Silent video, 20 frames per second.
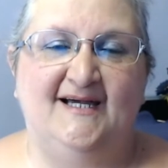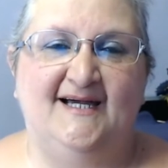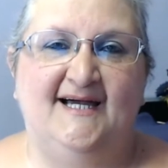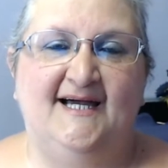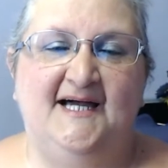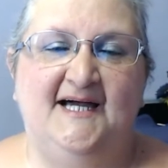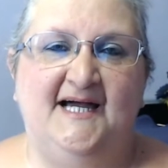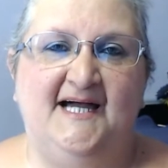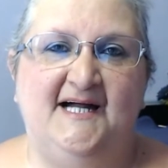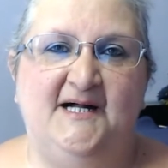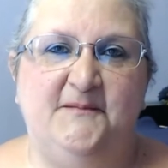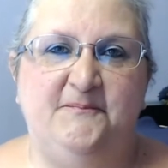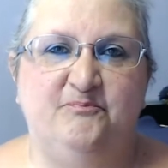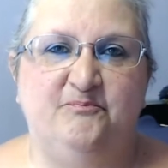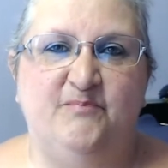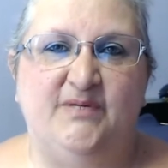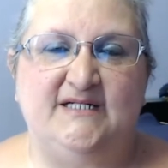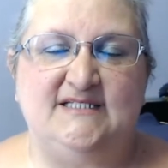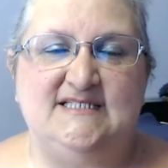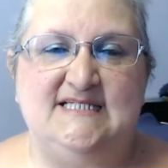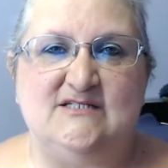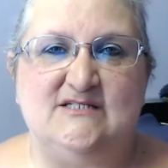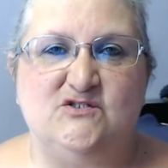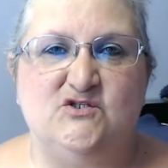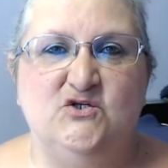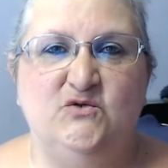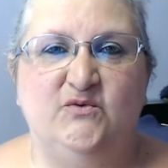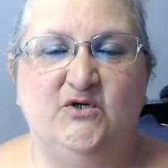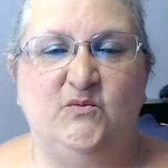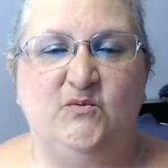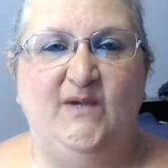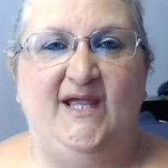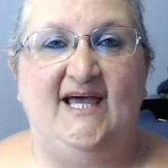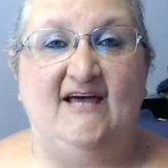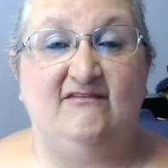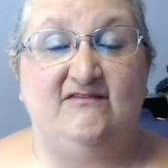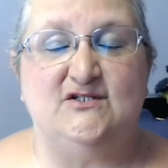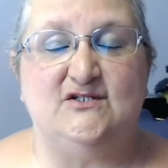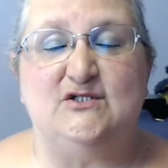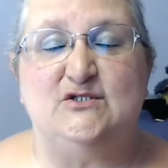But yes, do what we
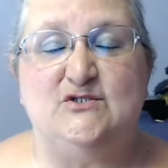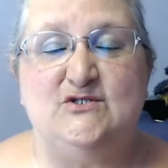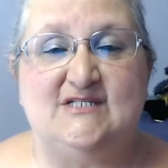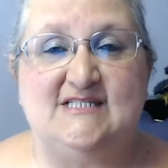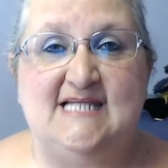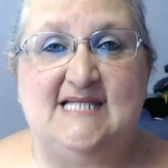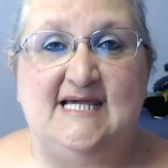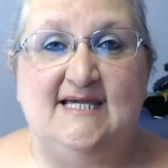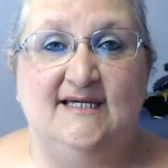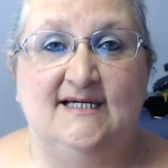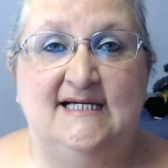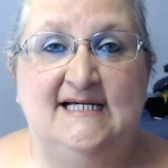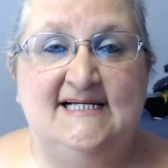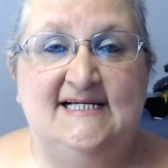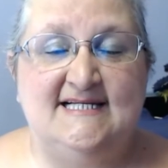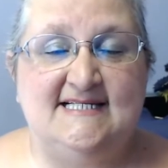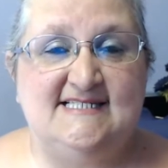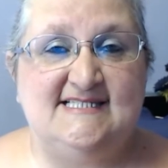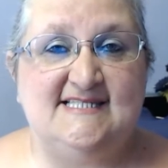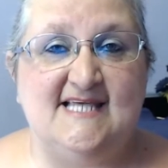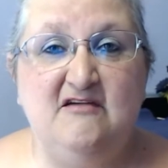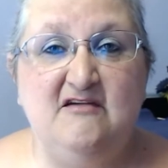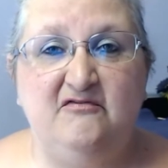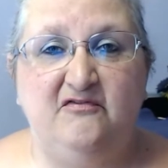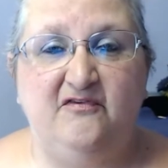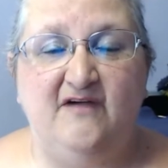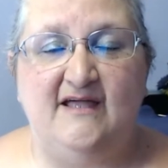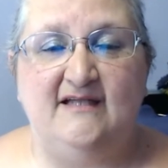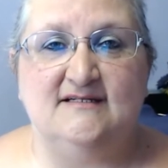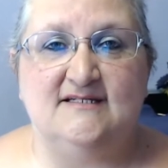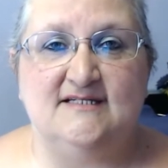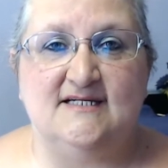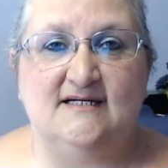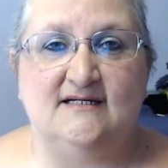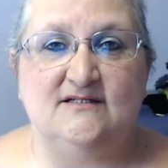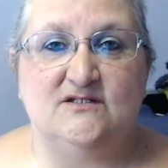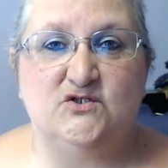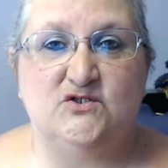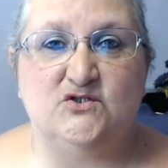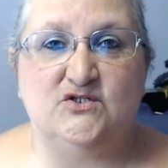have to stay safe and
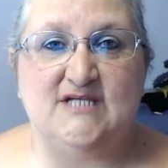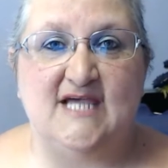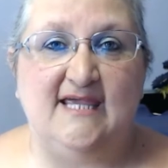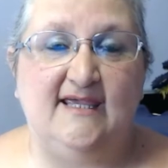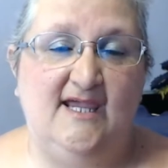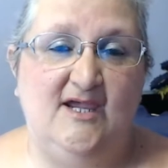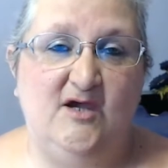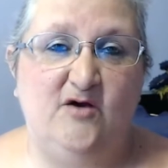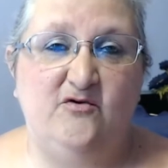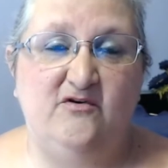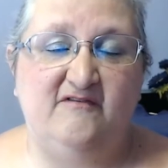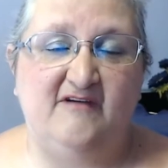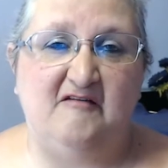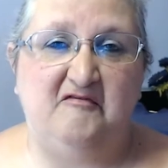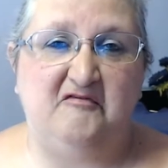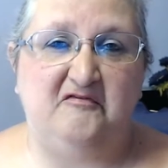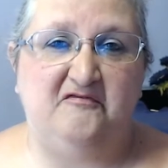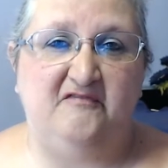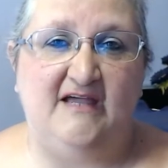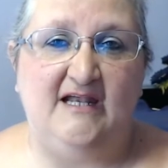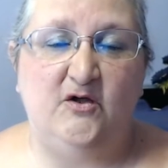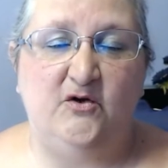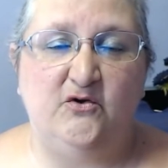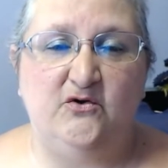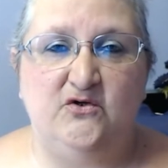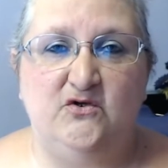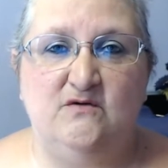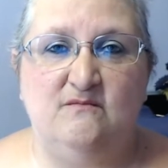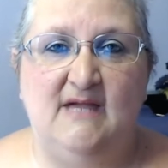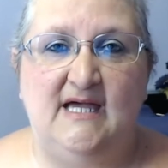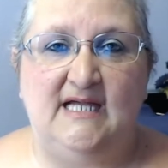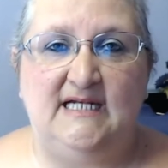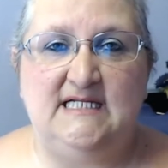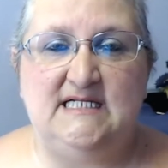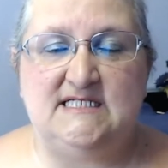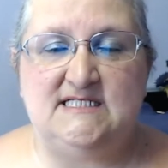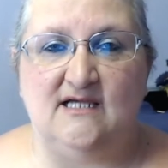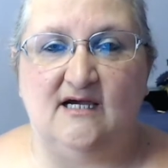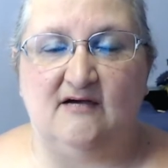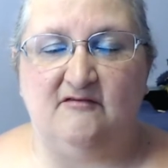to take care of our fellow
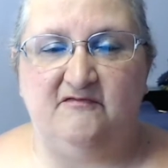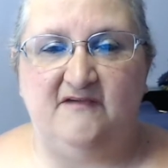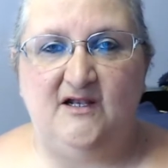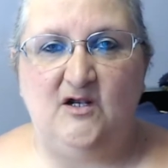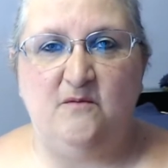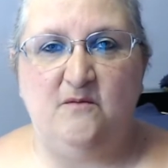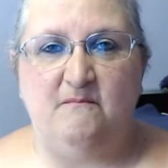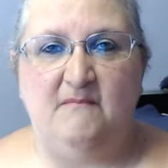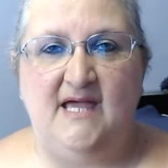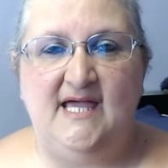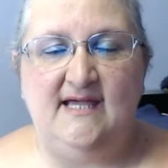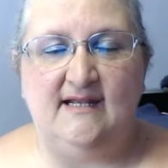humanity, our fellow man.